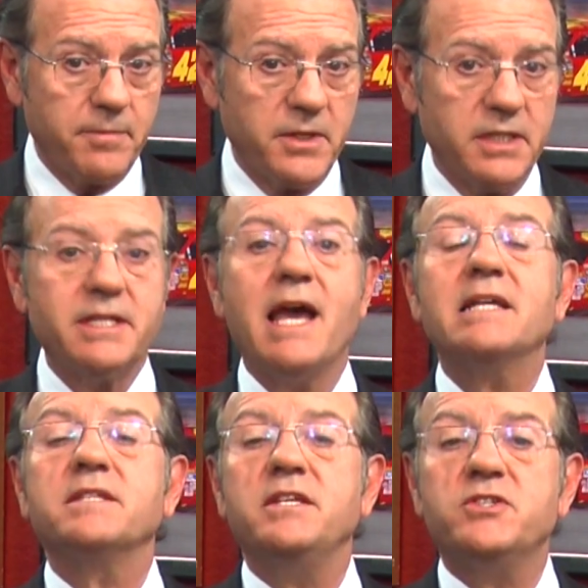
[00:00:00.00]
up to the
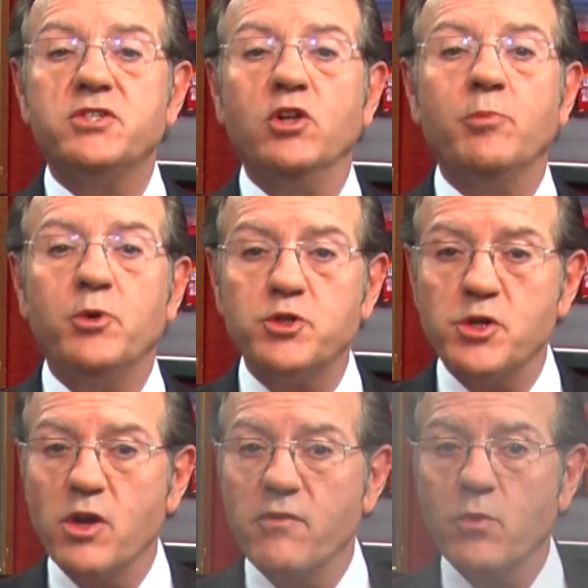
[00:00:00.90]
task, he still pushed
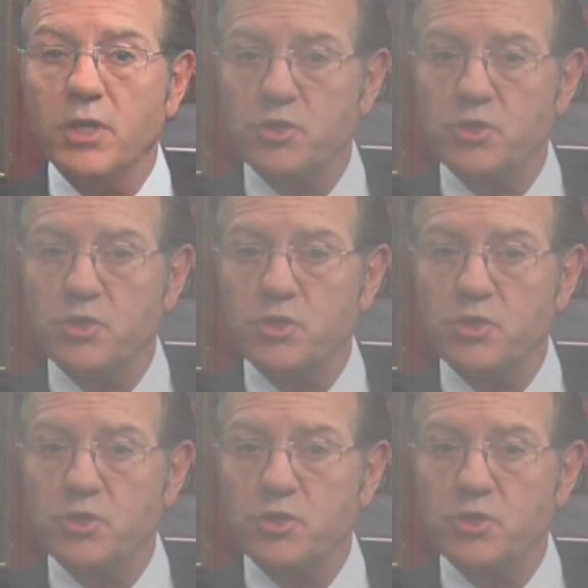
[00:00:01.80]
it over what